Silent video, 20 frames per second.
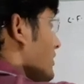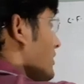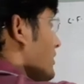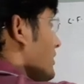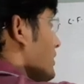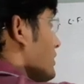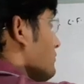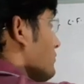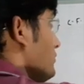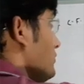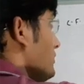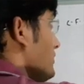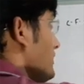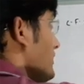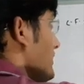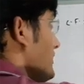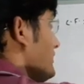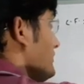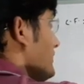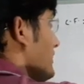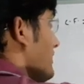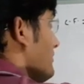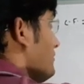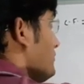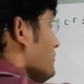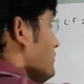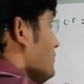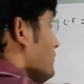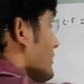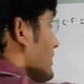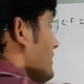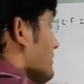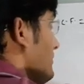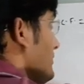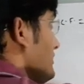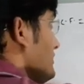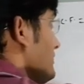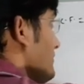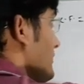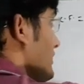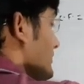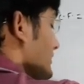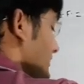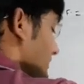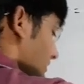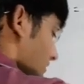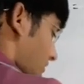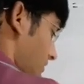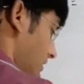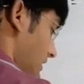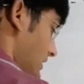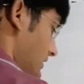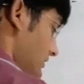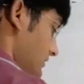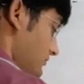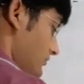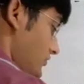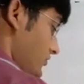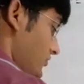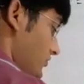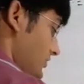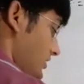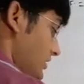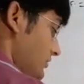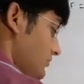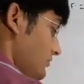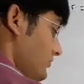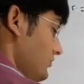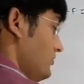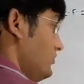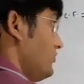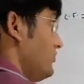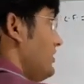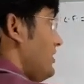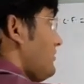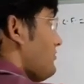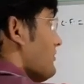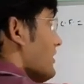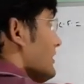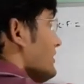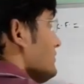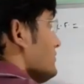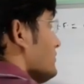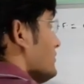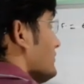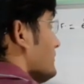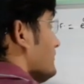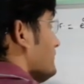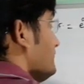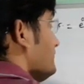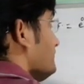e to power 3x f2 y plus mx, and for m we have minus 1.